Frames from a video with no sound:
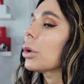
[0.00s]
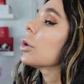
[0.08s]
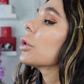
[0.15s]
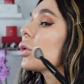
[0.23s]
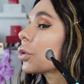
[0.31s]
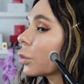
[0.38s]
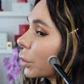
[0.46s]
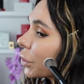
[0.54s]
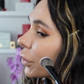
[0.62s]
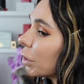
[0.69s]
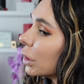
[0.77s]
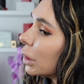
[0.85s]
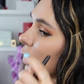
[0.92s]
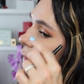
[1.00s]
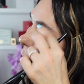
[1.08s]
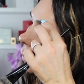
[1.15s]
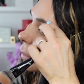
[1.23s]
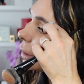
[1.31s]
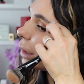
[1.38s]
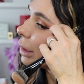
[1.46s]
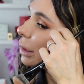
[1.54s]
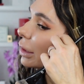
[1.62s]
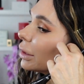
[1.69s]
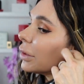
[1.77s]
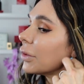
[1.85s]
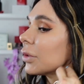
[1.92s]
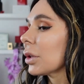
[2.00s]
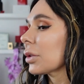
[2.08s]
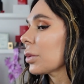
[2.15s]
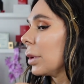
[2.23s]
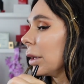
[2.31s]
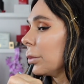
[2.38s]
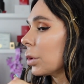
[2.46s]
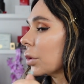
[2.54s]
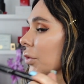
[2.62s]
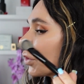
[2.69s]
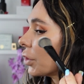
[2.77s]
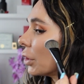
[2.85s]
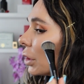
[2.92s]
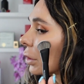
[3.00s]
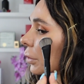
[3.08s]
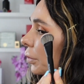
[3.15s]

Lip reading: going to proceed and apply this as my bronzer.